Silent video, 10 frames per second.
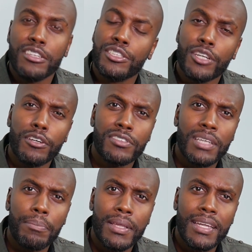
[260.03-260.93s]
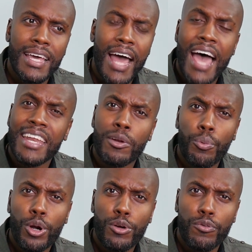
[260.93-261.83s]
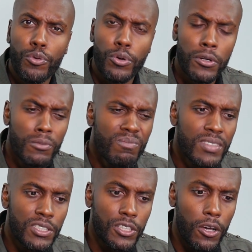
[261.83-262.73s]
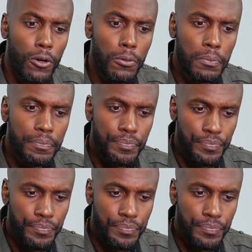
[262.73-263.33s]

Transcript: deserve something that i didn't work for so